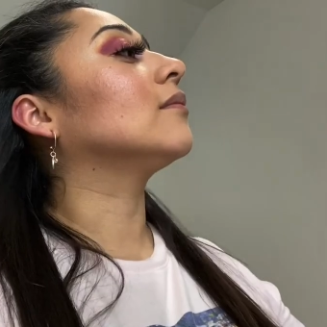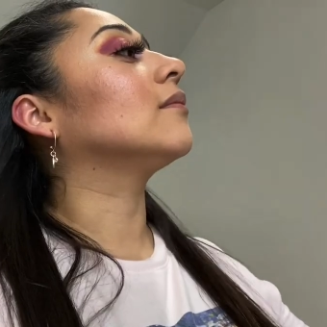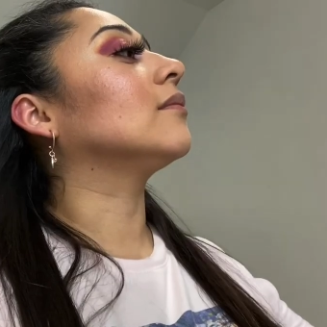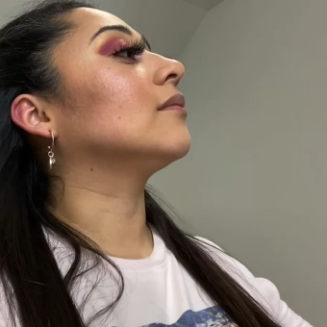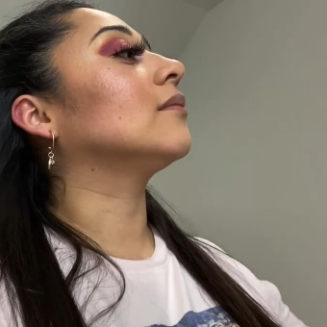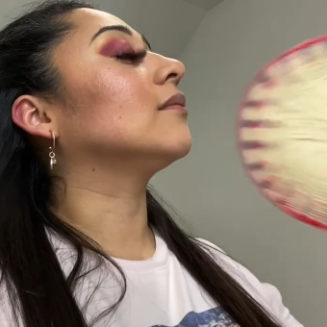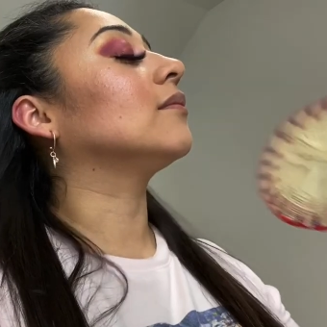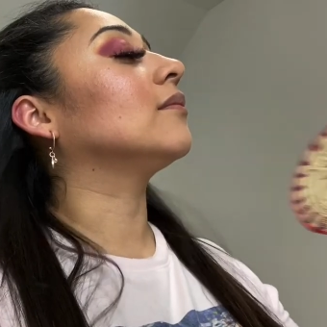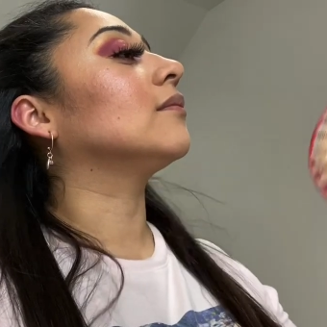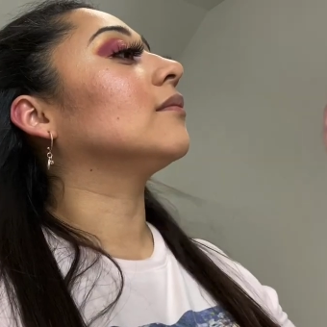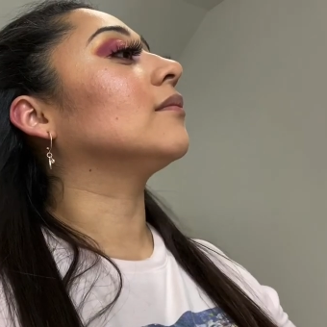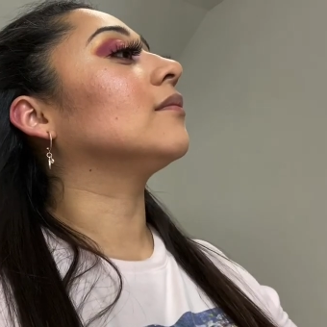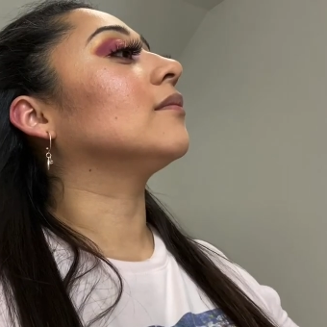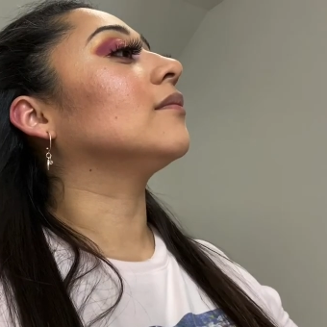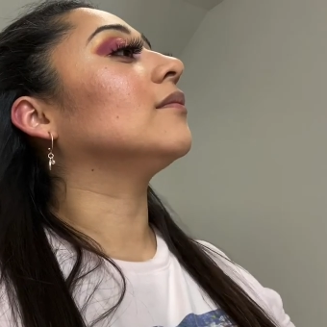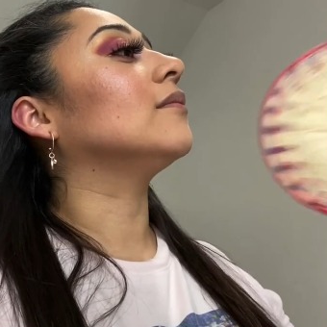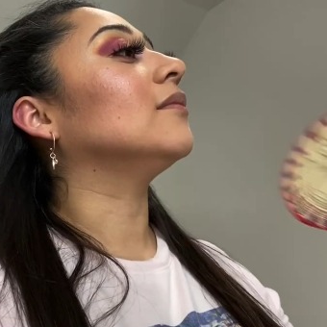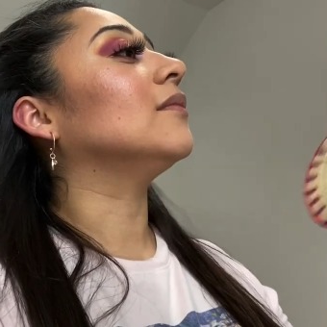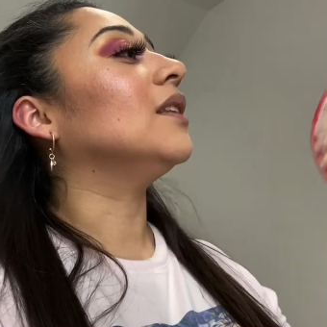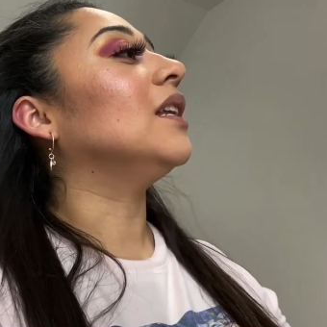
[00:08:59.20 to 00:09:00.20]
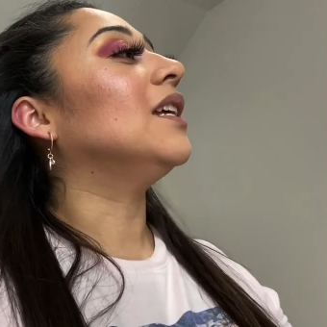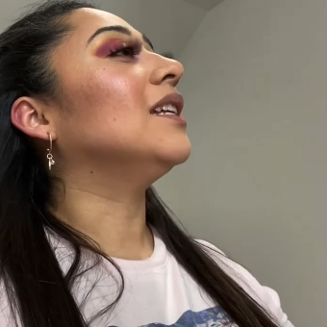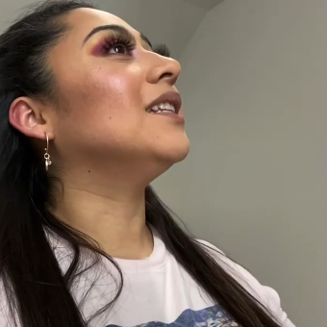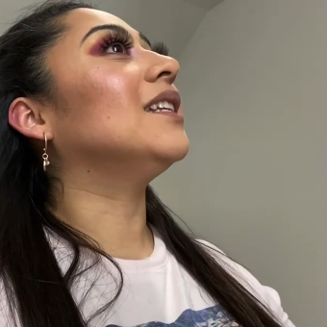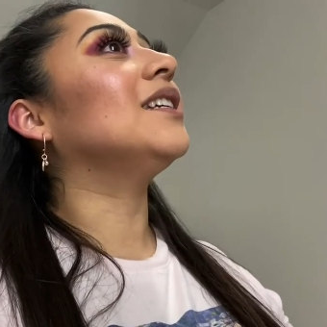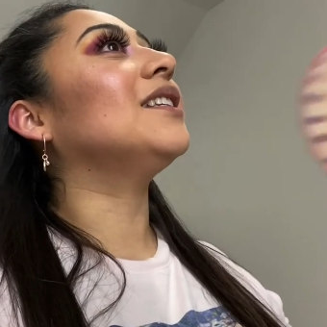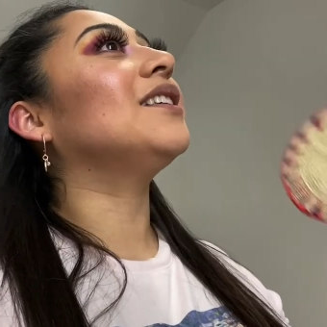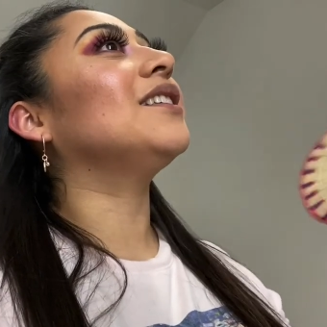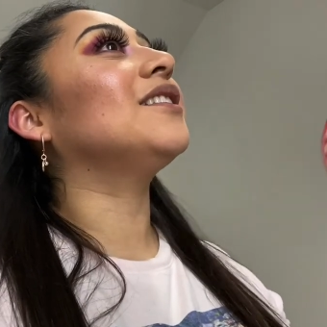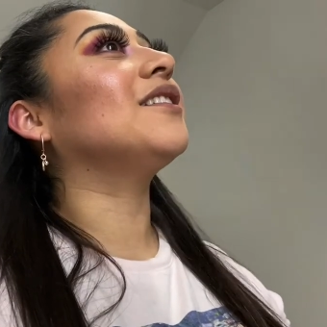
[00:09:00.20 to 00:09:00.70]
go, This
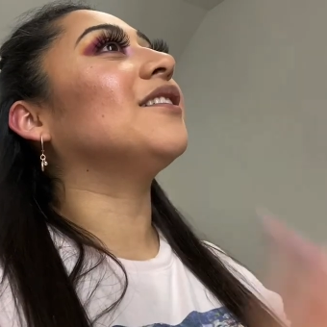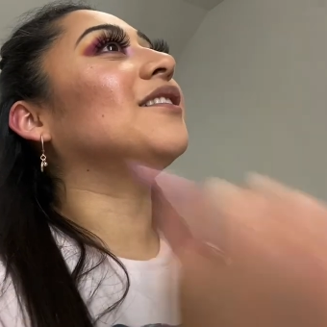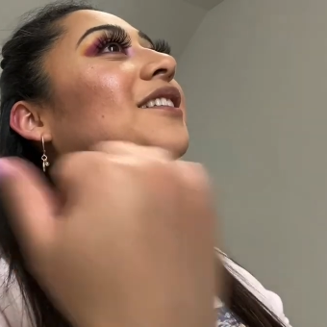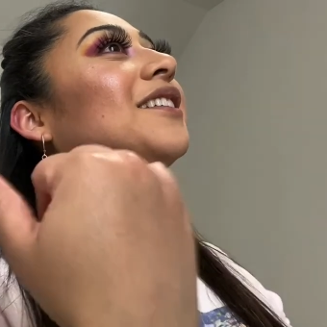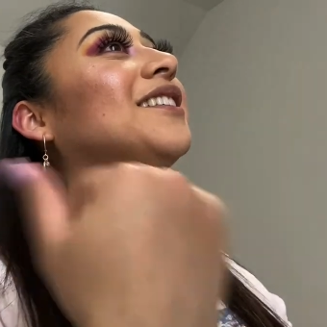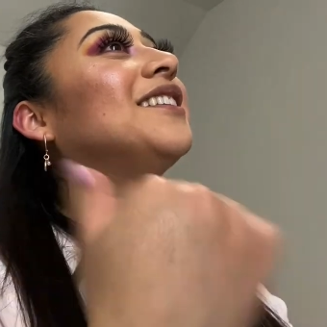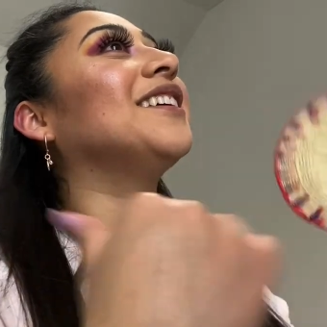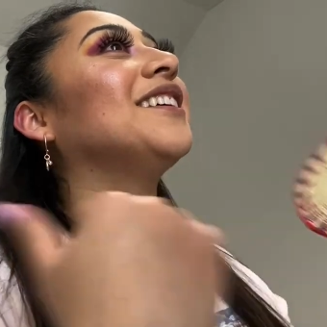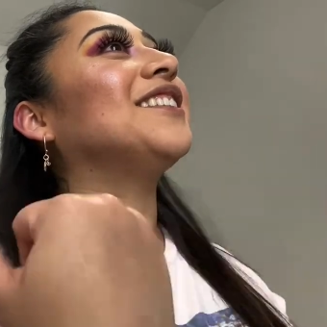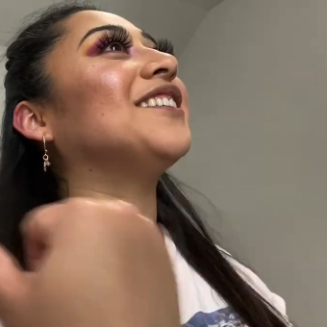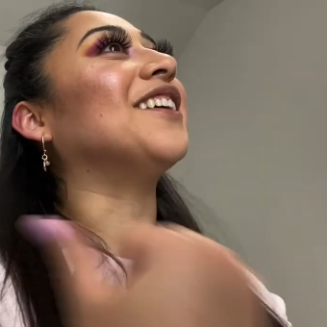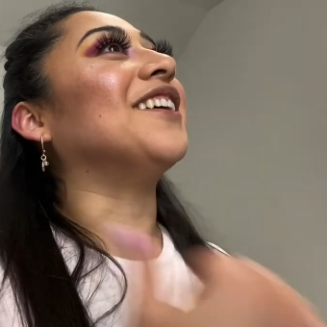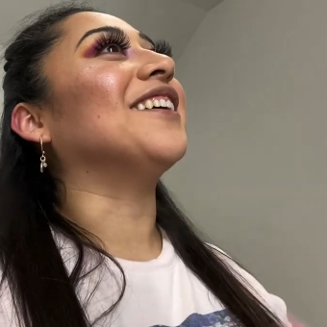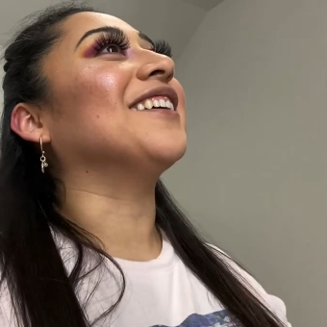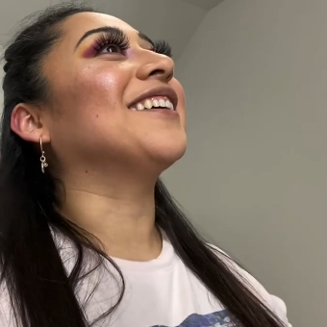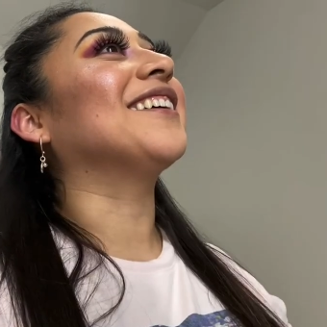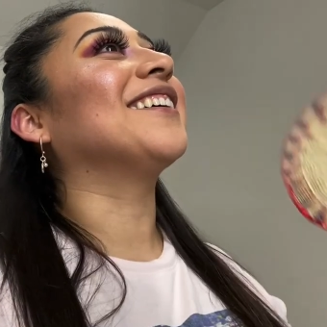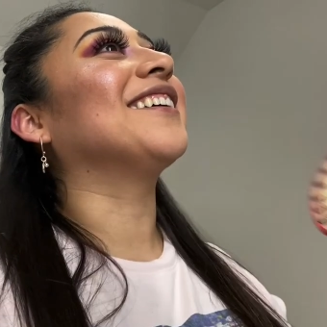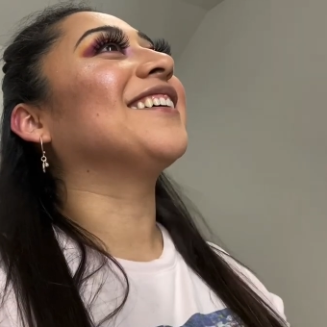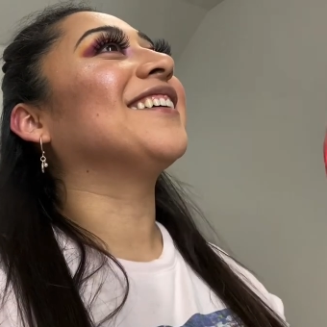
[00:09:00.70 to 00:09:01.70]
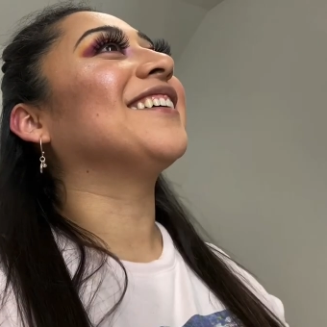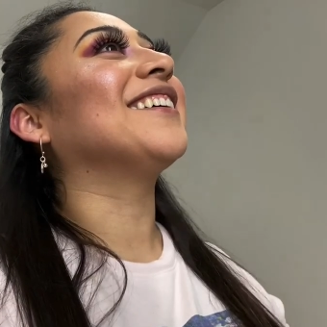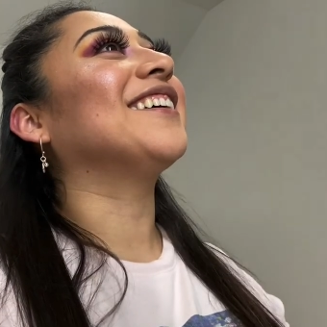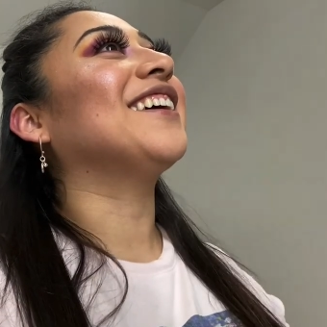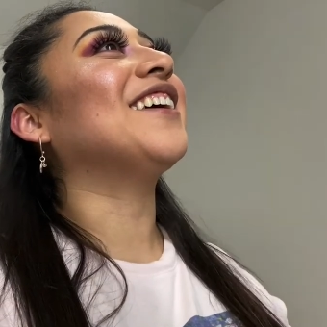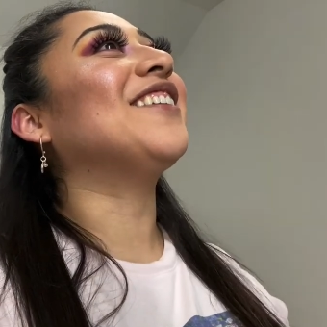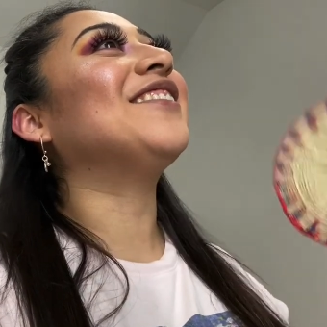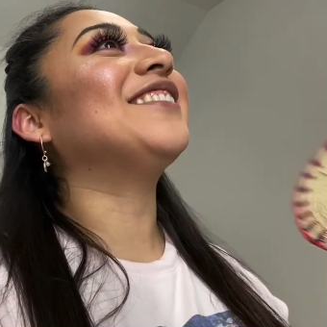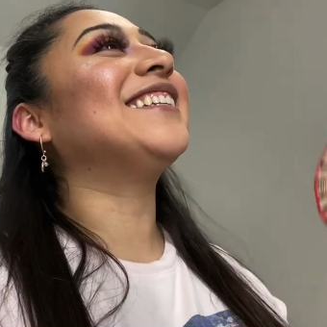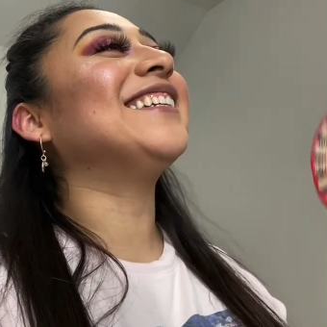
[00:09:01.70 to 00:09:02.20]
is on the TikTok. Have
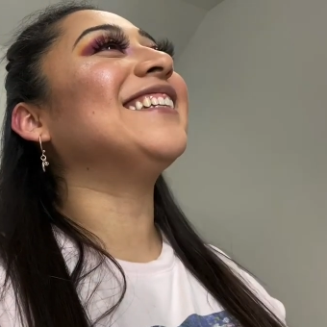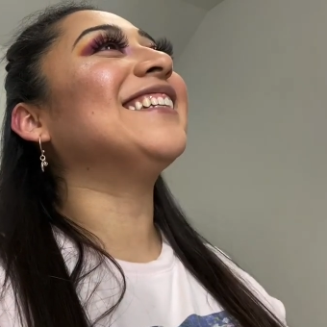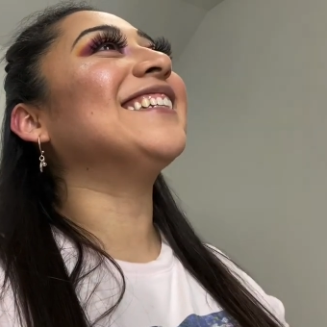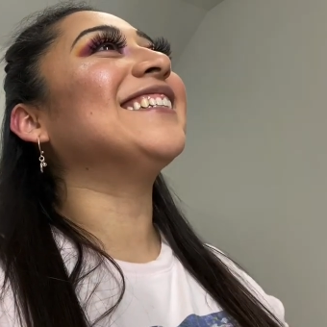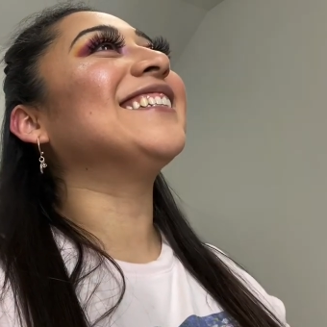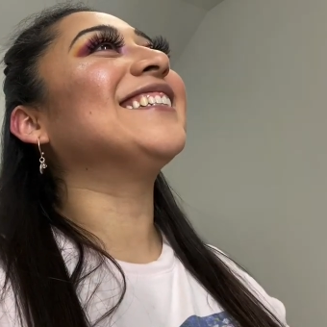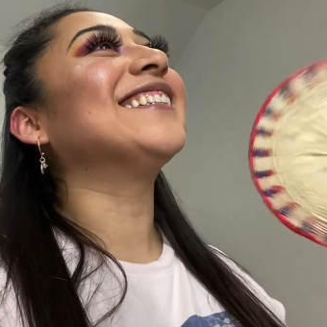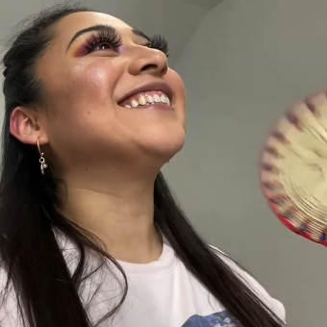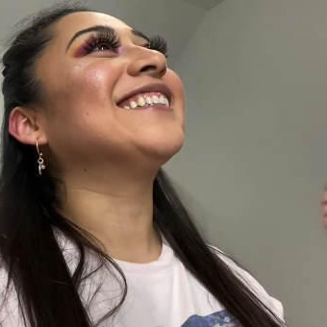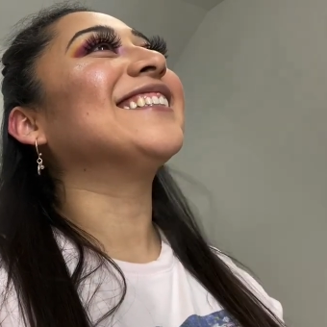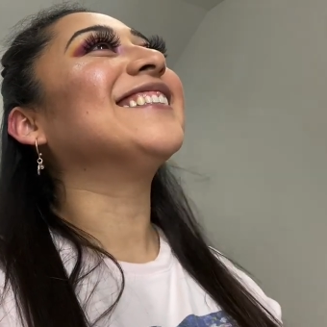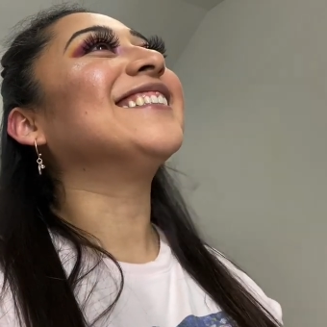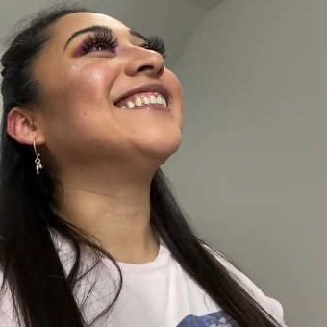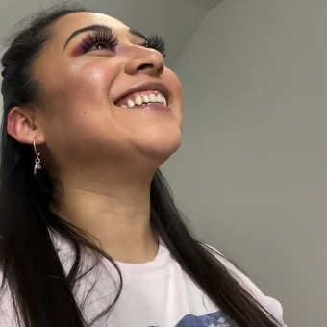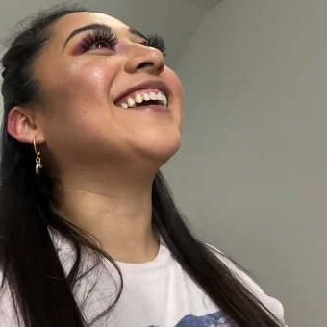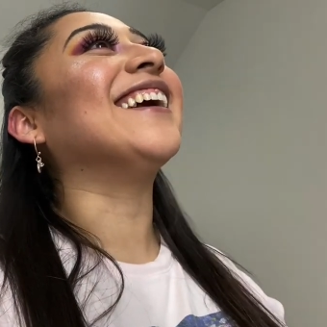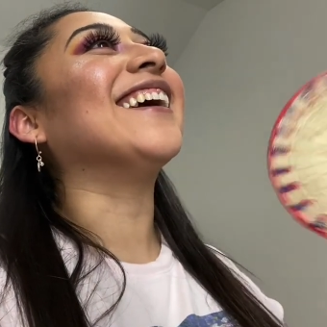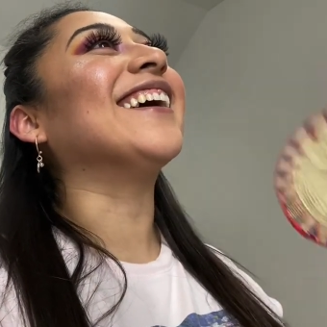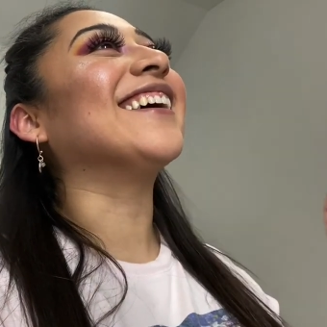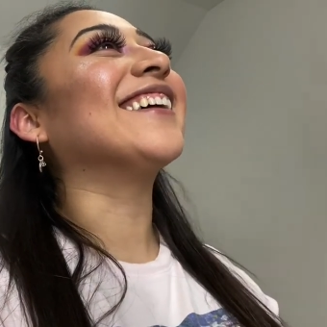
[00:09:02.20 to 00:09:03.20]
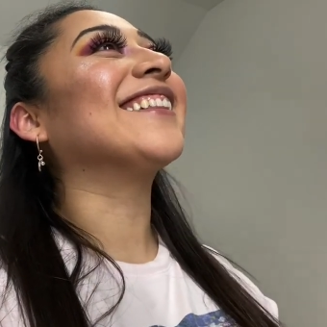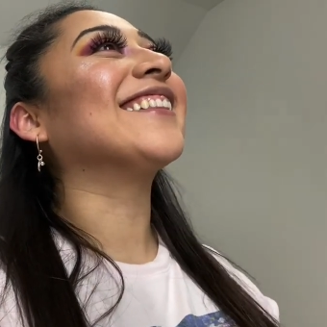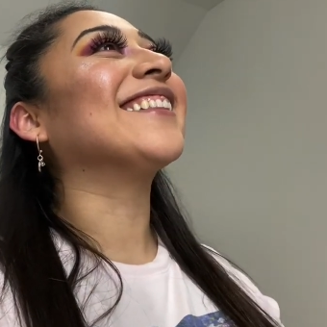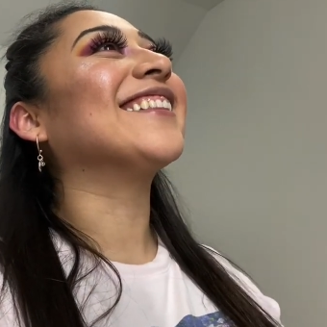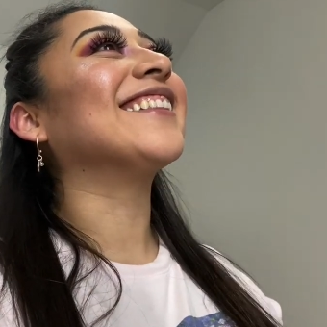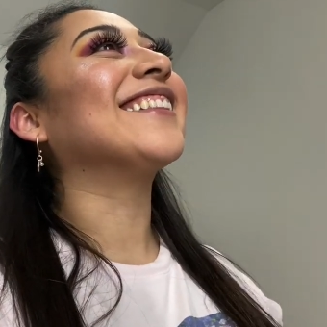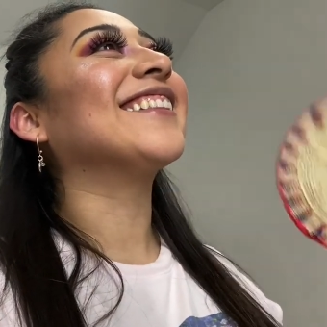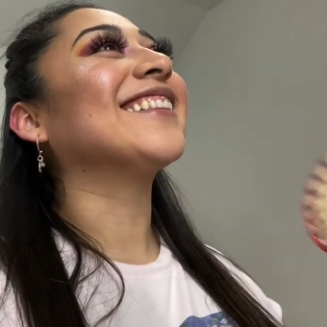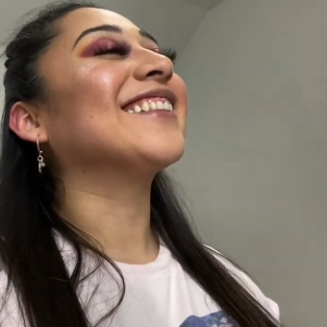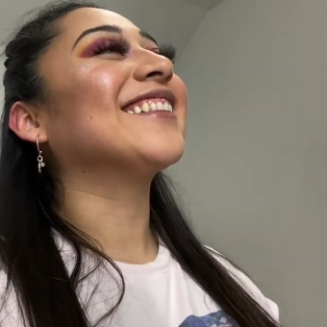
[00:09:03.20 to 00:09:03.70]
you seen this? Yeah. Yeah.
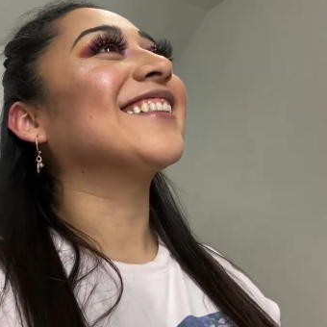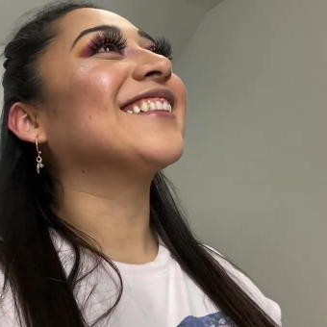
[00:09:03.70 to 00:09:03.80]
Because we're